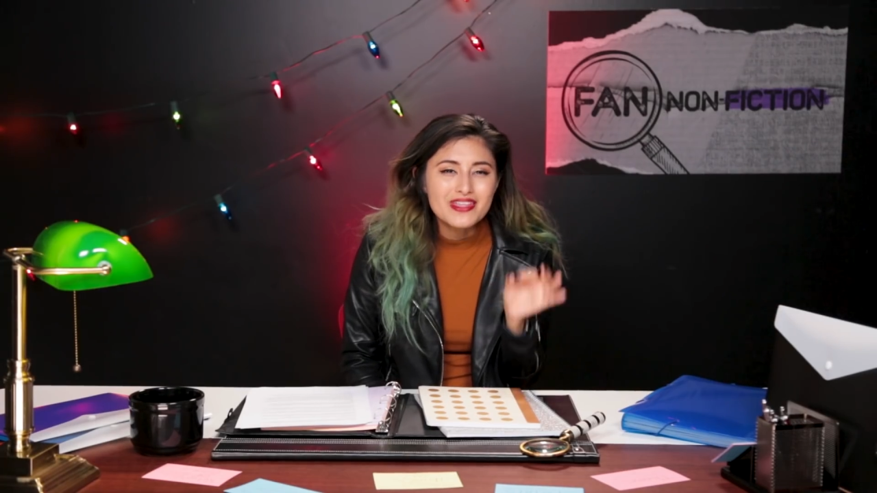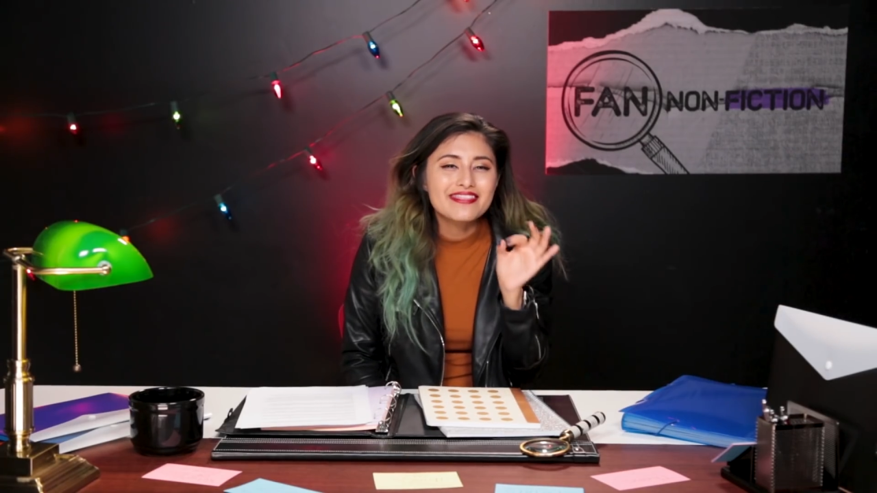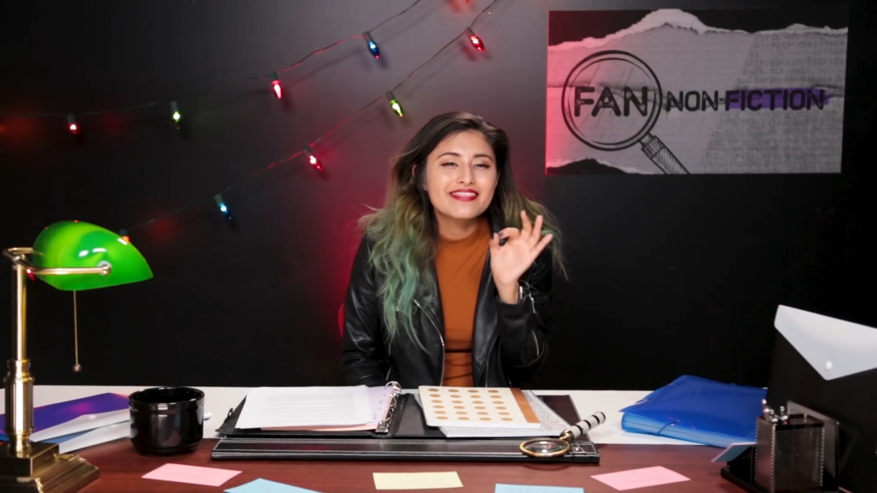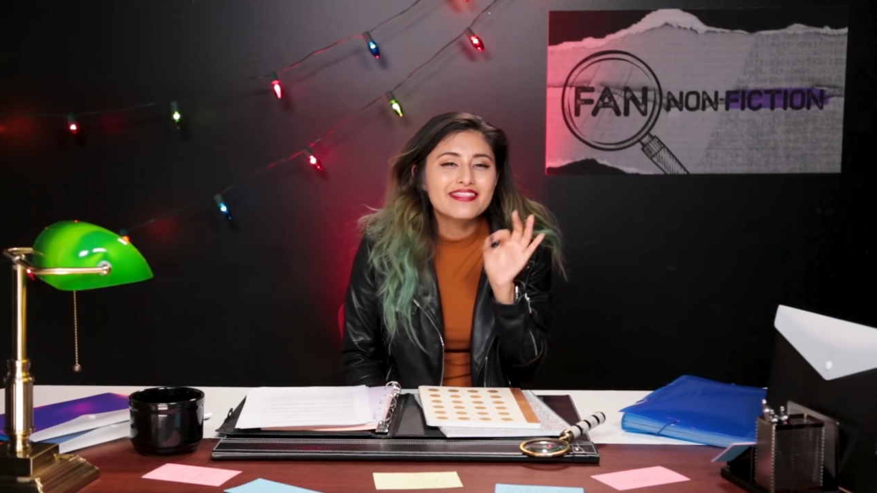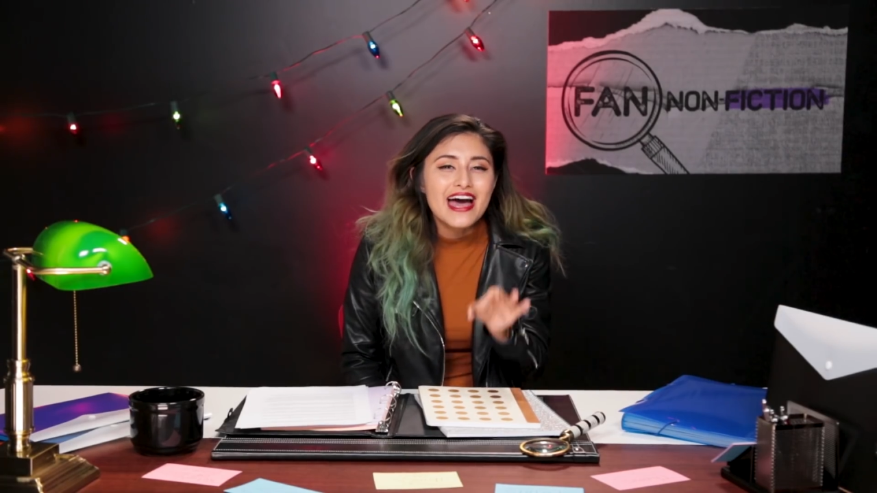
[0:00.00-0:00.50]

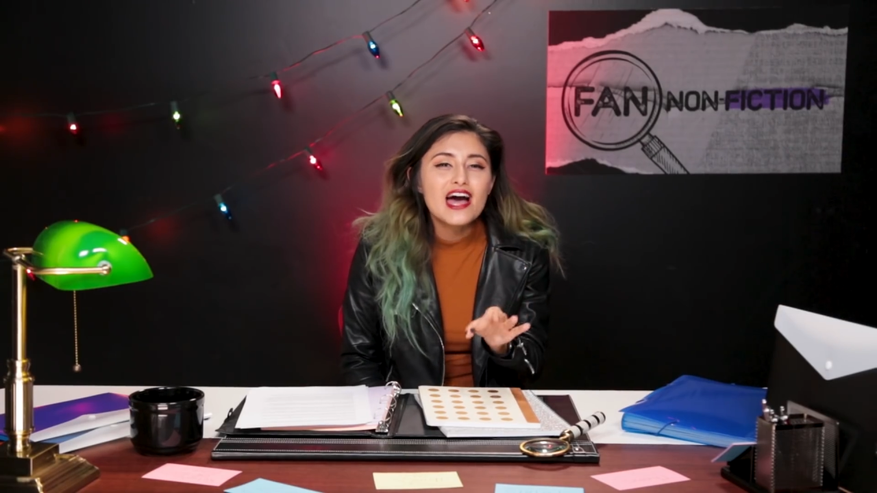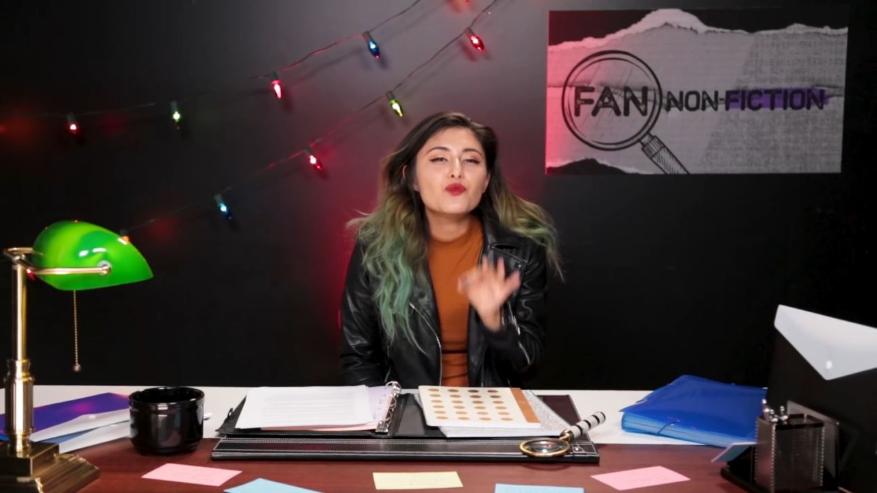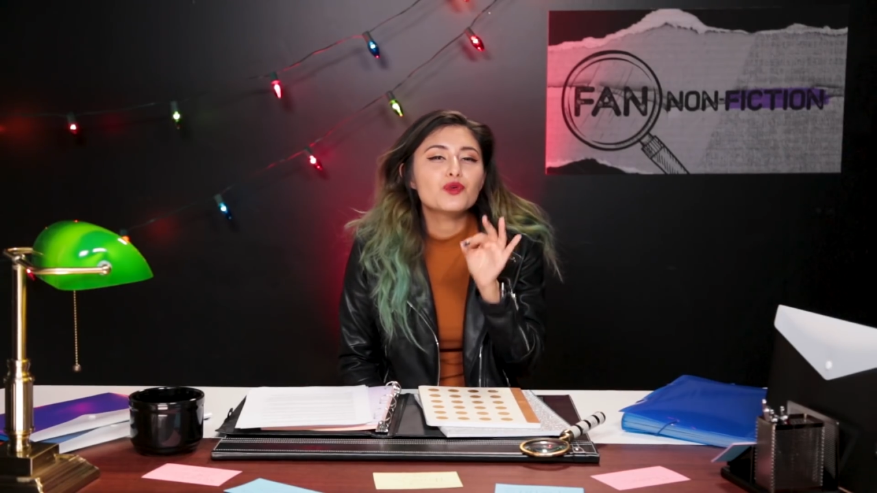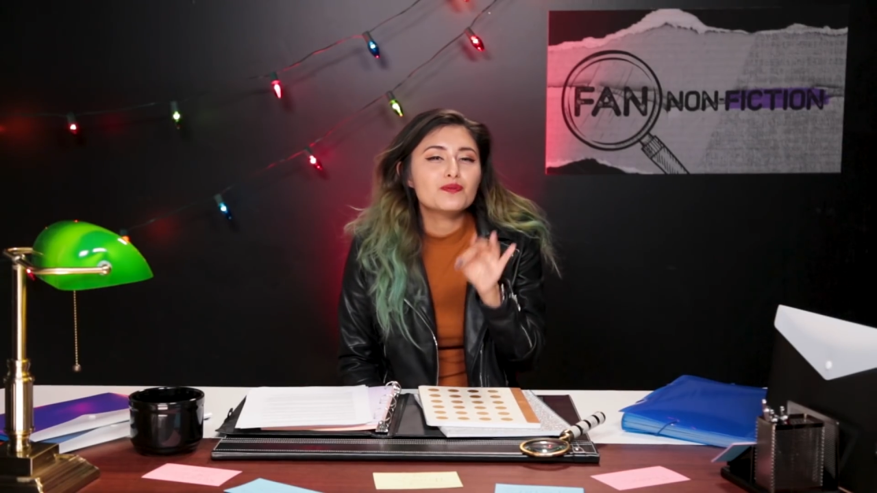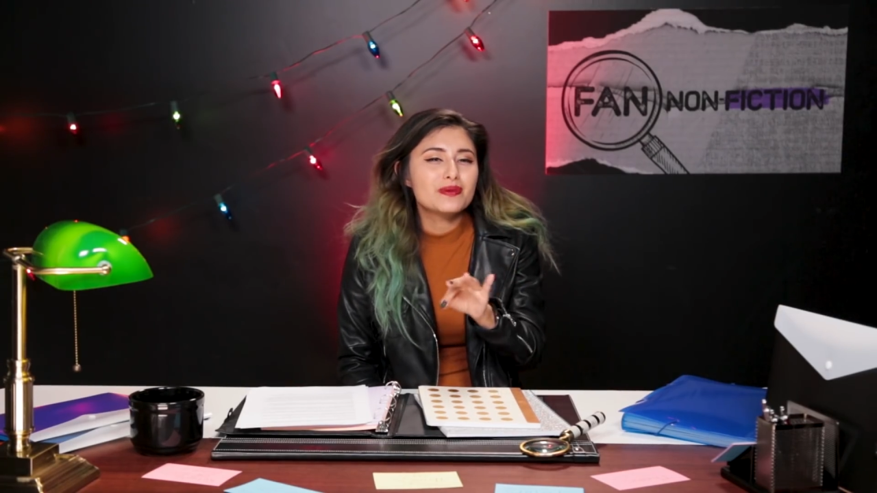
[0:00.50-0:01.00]
that
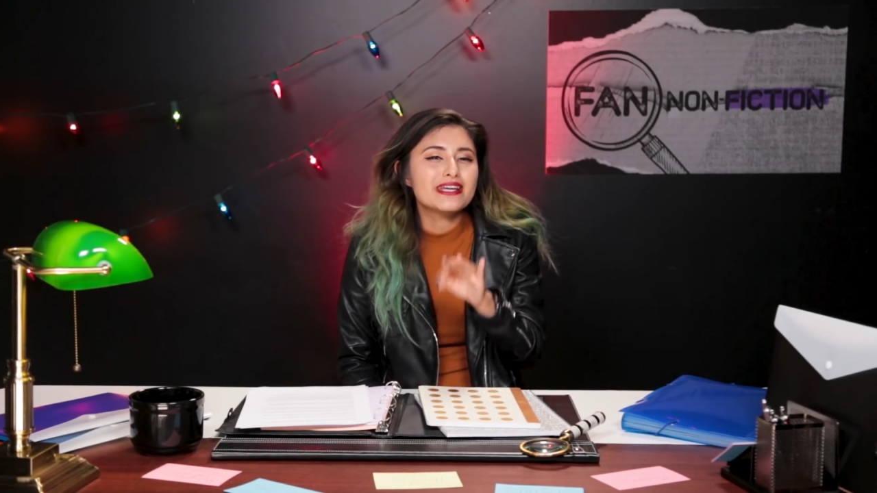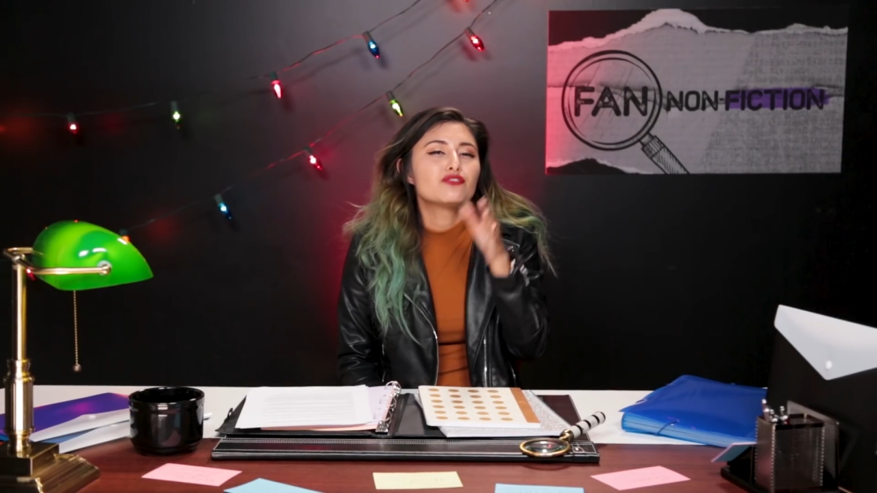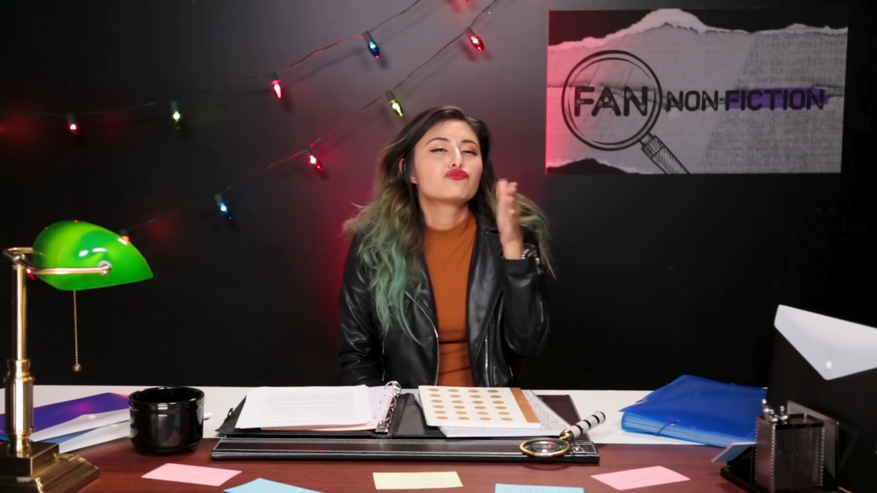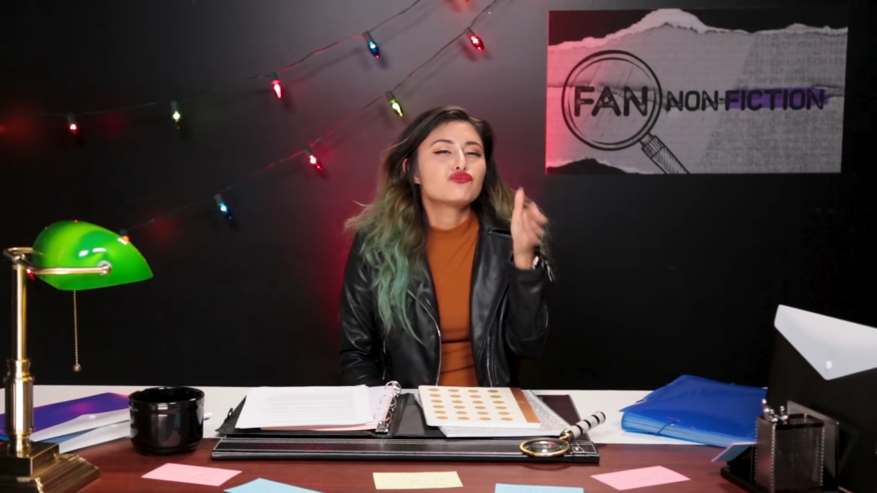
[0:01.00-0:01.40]
that would be